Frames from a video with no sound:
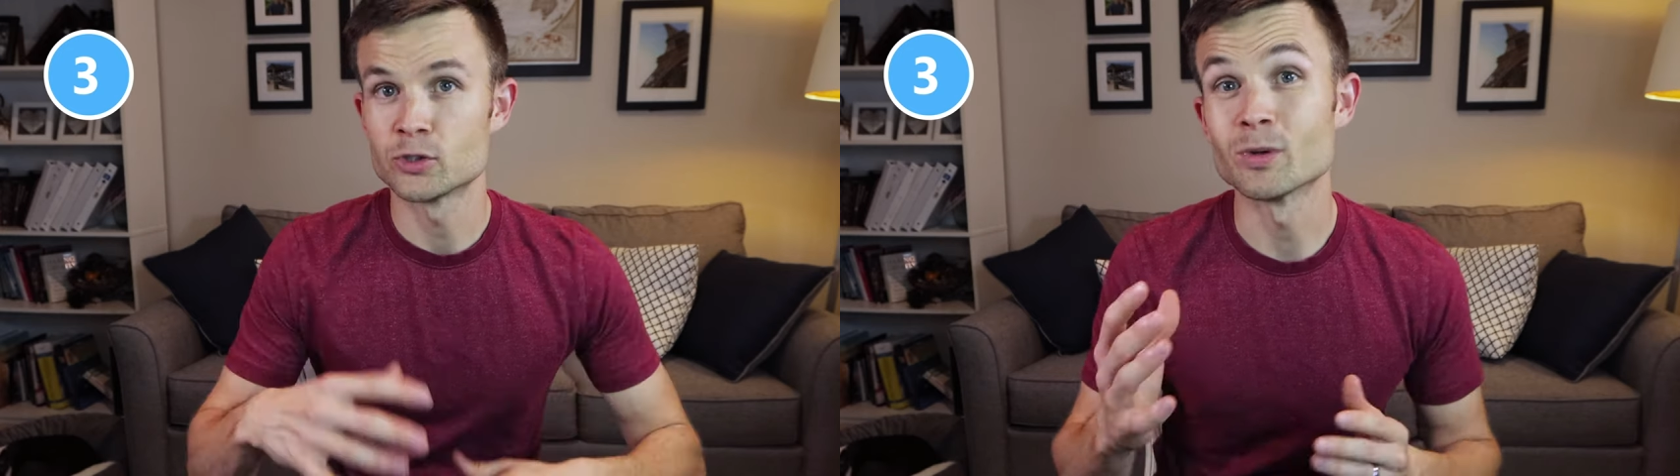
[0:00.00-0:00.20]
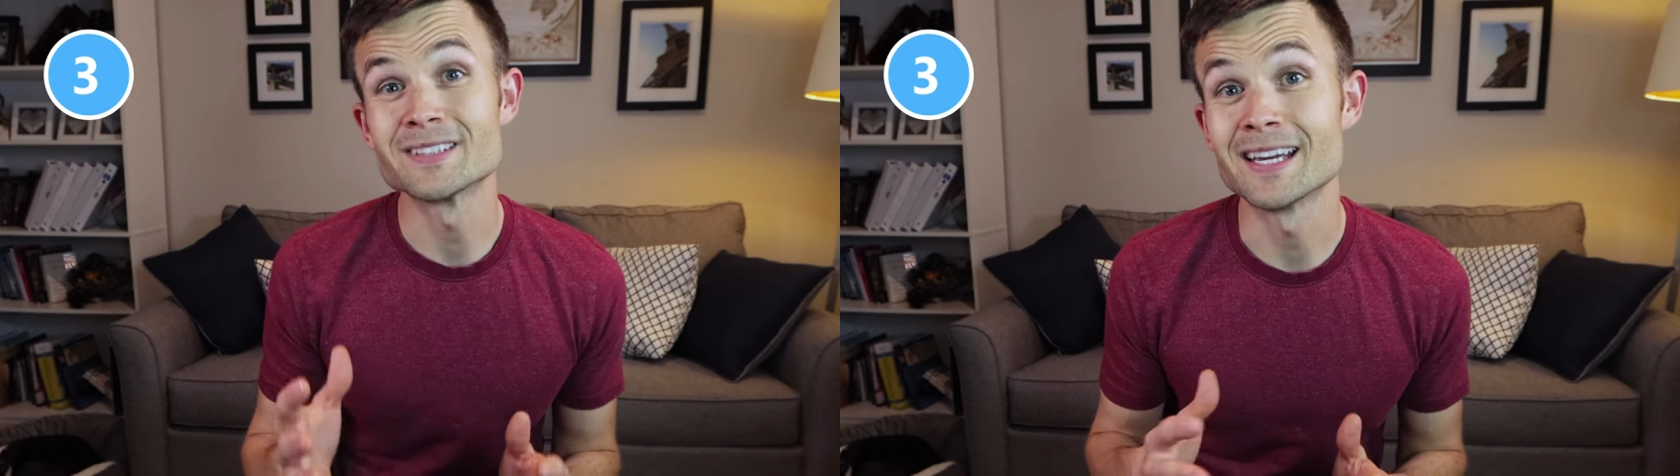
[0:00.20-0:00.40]

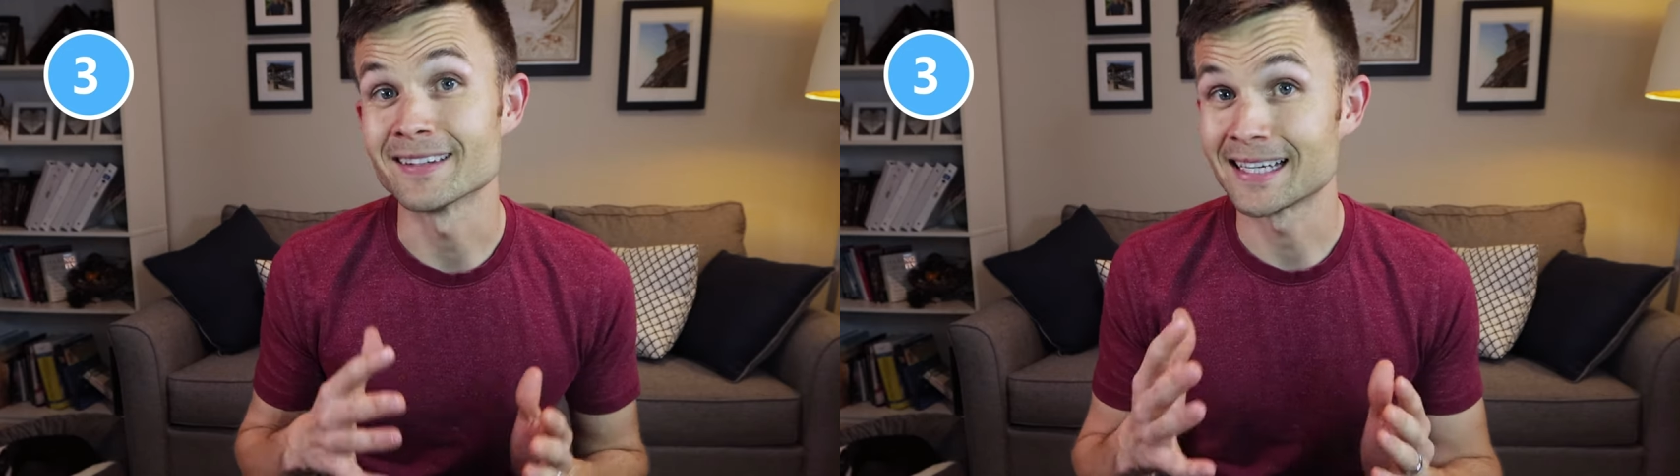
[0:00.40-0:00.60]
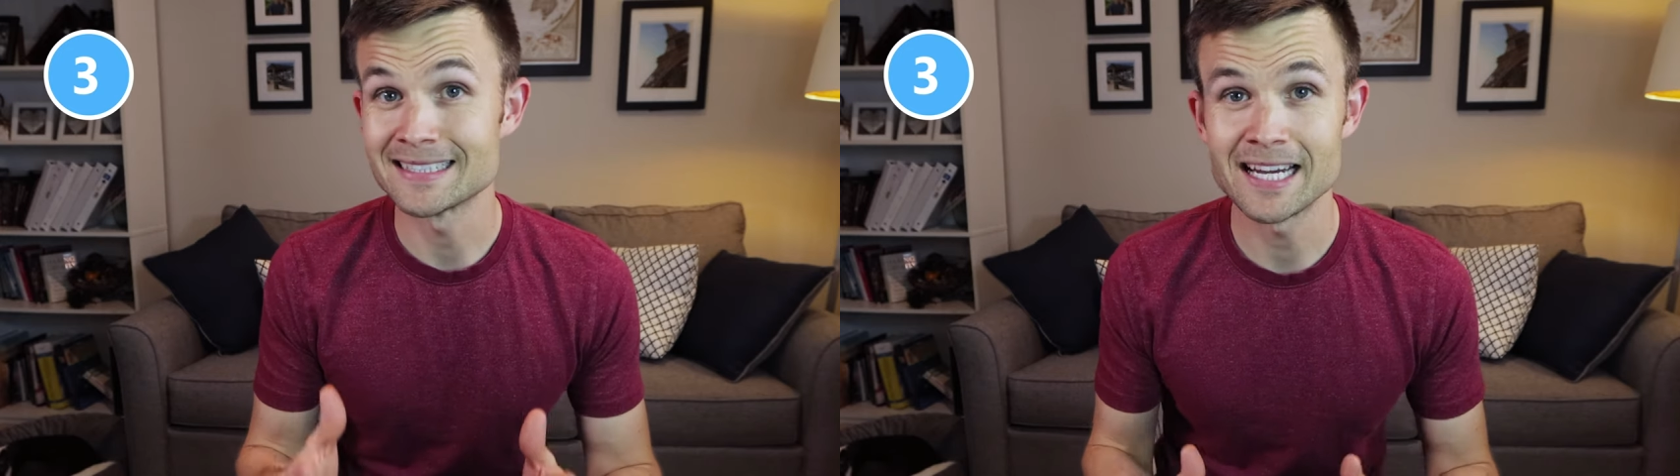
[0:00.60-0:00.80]
So once again,
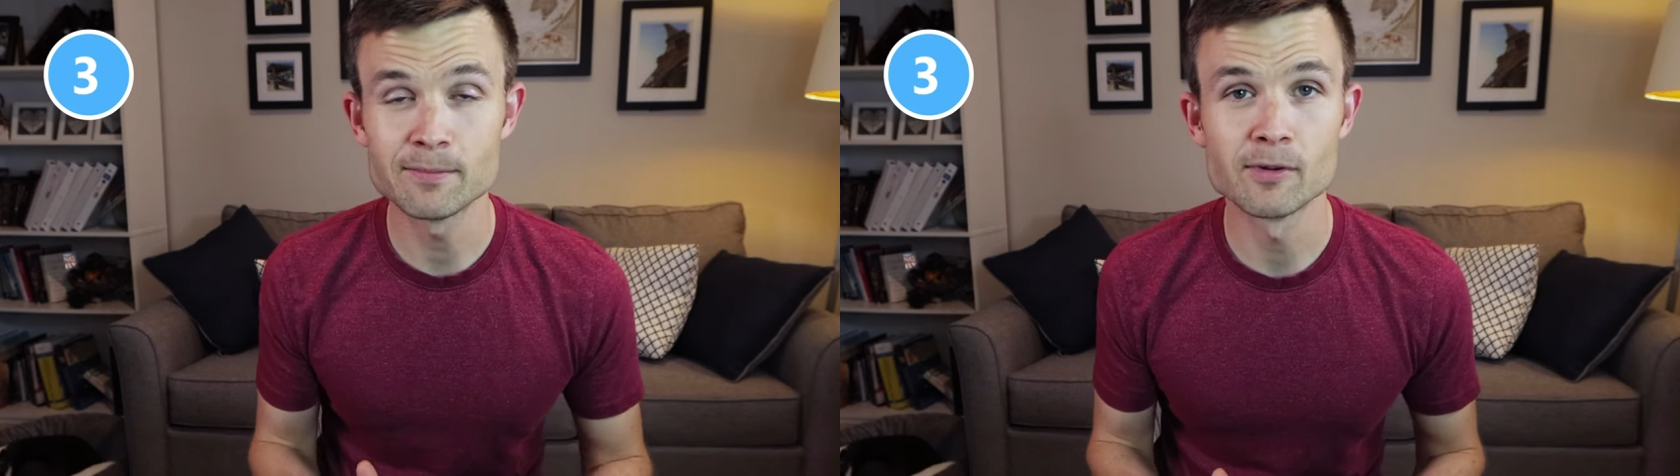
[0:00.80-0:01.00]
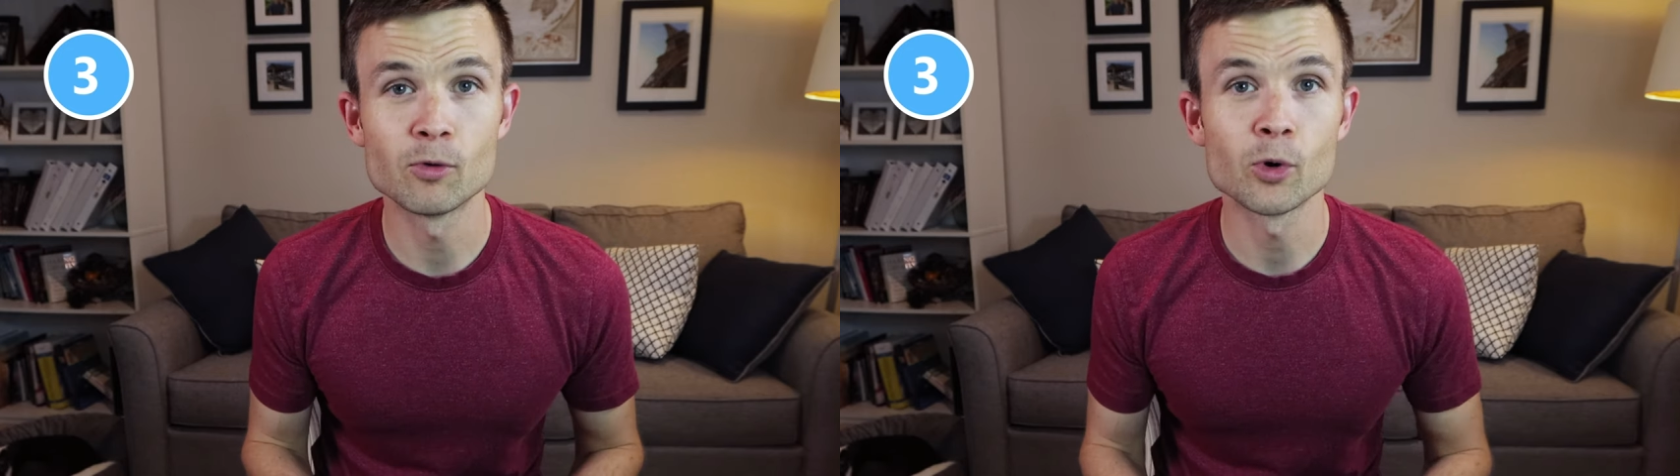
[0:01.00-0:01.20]
like I
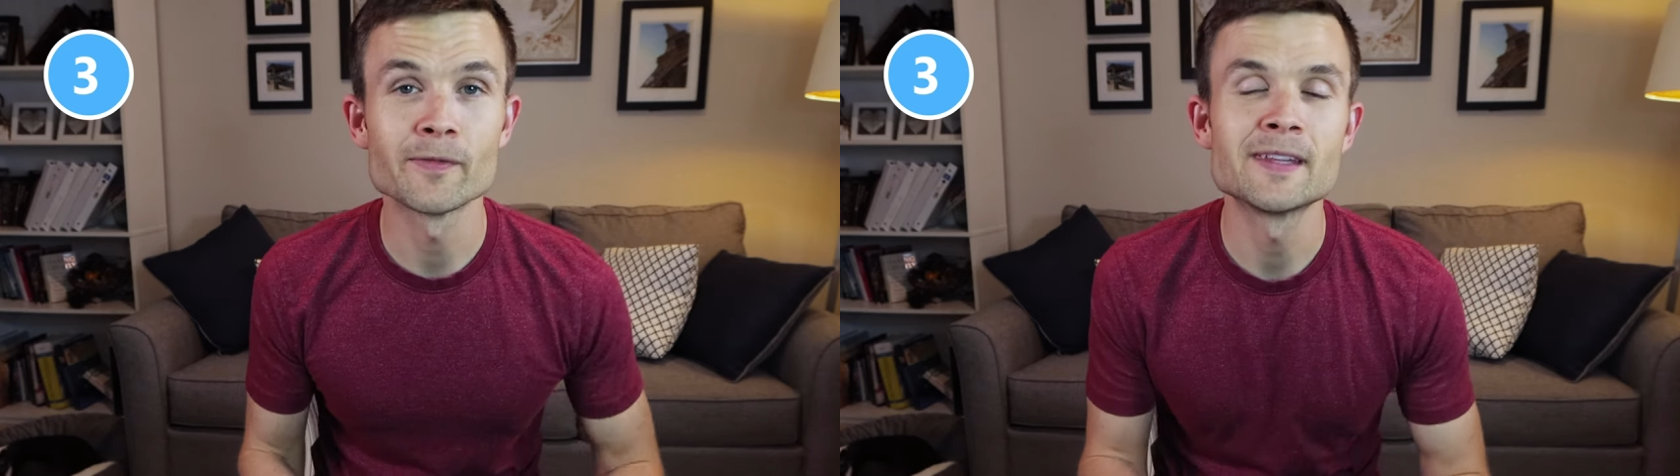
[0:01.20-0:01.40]
stated before,